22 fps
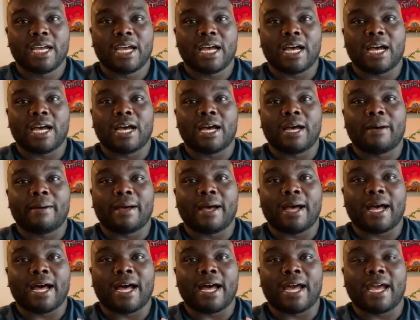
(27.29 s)
Uh,
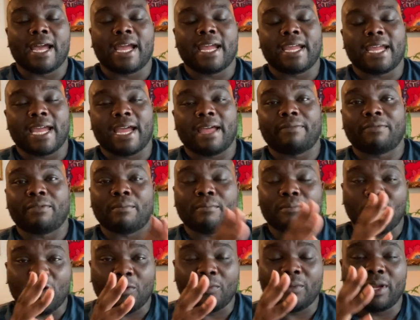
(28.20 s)
I, at the
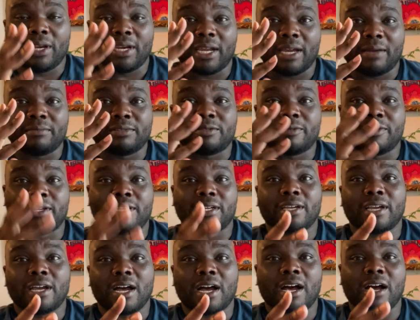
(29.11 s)
moment, I'm
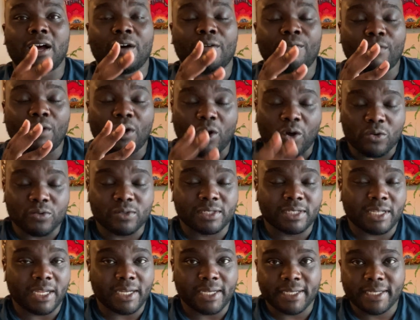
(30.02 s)
speaking of
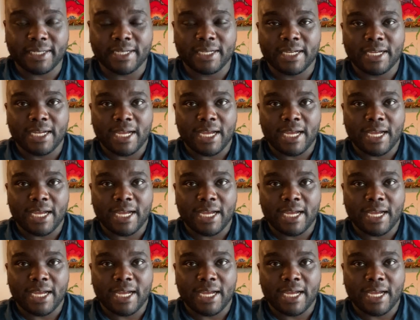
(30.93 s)
wholesaling,